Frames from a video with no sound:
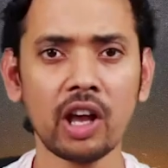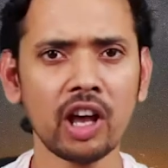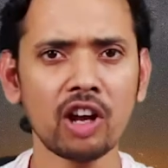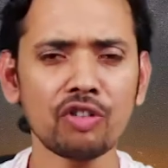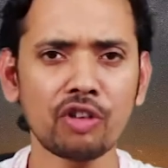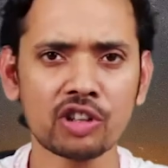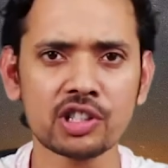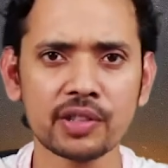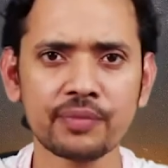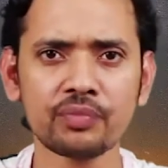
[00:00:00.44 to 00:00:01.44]
Hello folks,
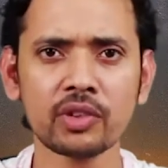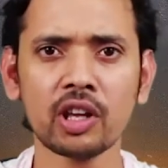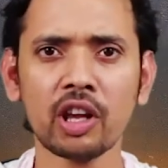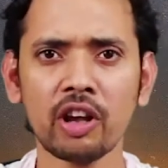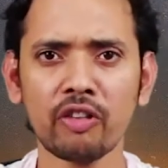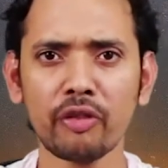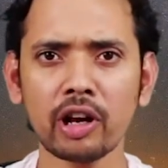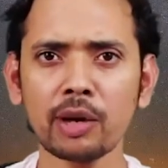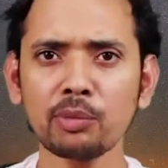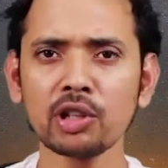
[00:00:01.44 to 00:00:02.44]

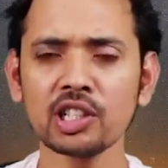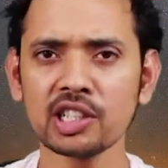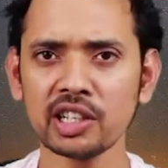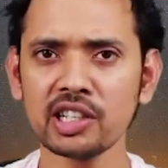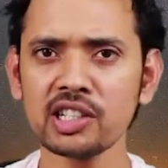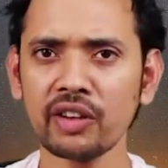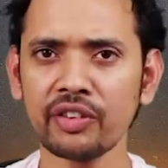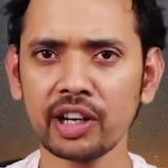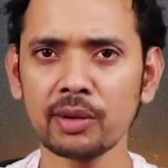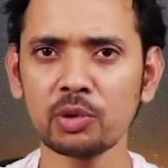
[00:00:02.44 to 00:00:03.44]
welcome to this series of
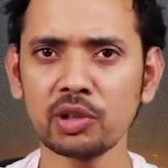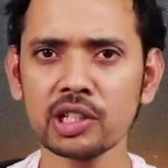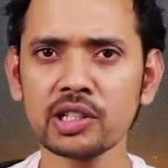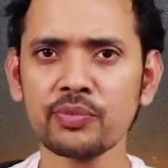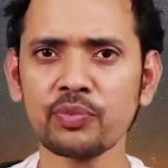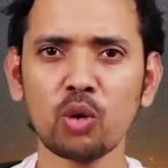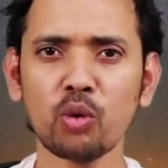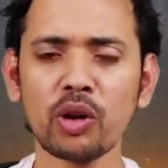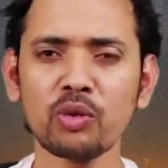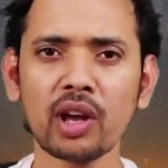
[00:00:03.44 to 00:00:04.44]
AWS
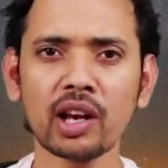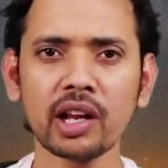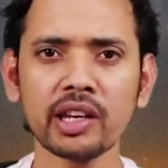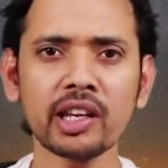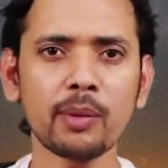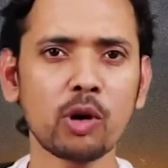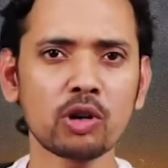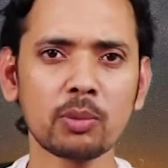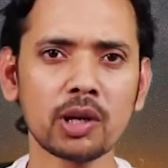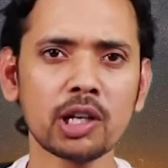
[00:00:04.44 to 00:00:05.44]
where we are learning
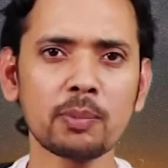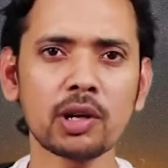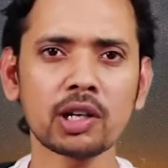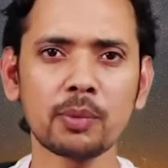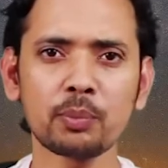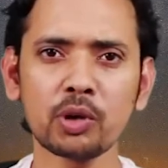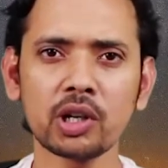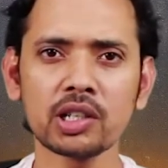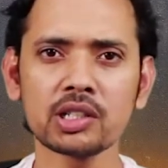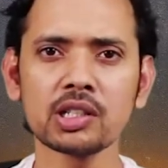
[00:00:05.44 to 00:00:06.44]
about multiple
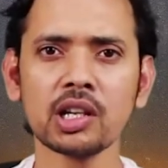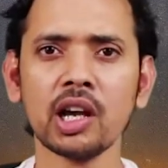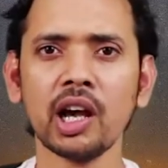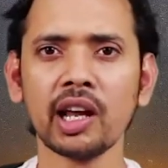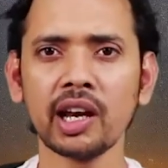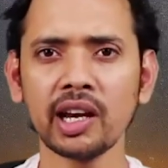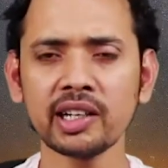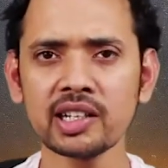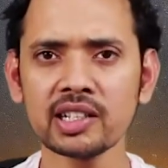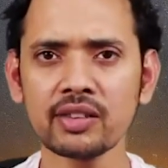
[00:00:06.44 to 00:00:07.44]
components
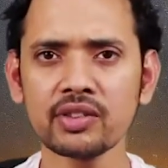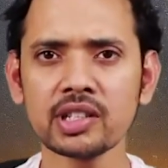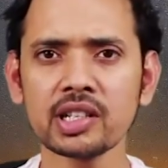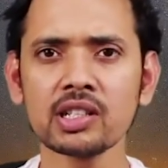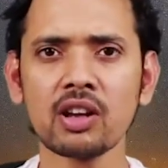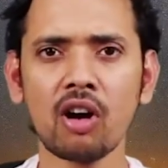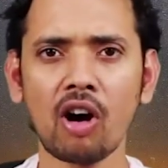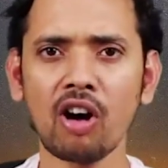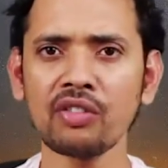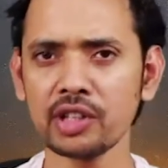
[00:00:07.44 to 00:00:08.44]
related services
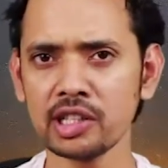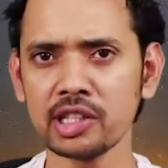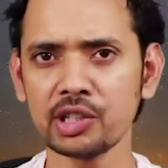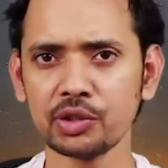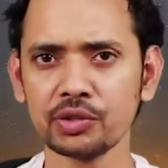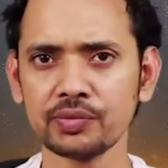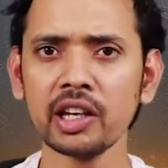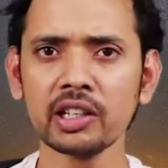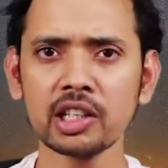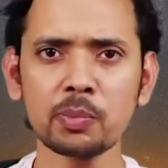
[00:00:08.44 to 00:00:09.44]
of EC2.
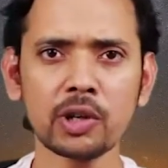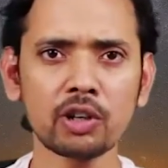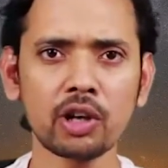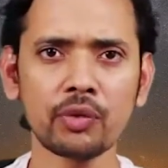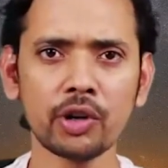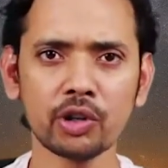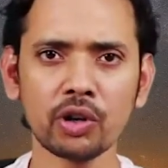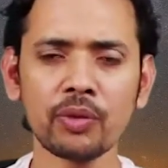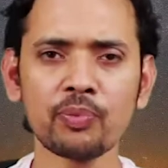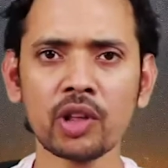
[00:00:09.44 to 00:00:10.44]
In this particular
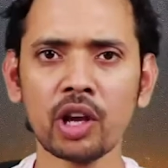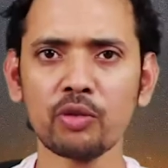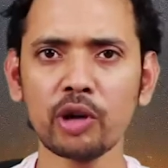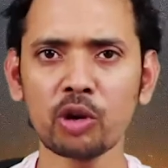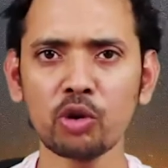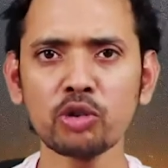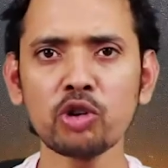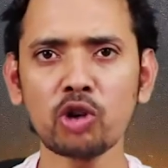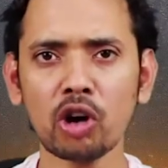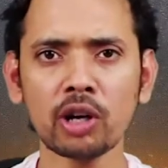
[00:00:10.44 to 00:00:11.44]
video, we are going
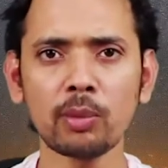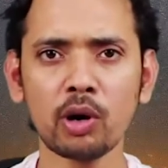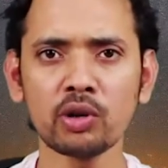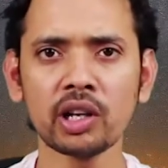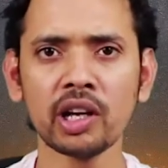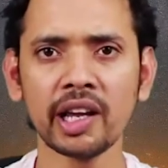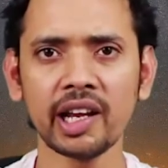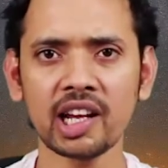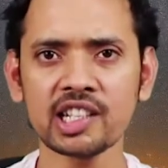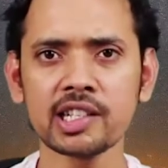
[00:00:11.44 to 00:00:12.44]
to talk about
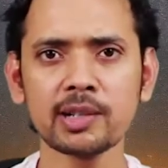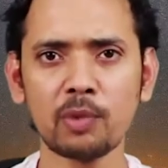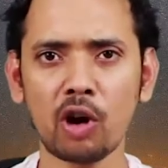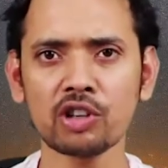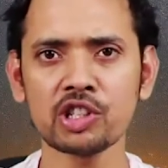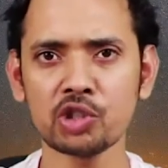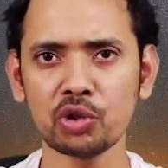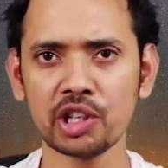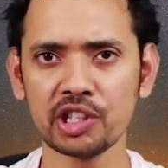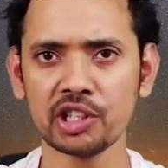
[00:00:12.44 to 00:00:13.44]
elastic block
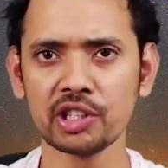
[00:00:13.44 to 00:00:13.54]
storage.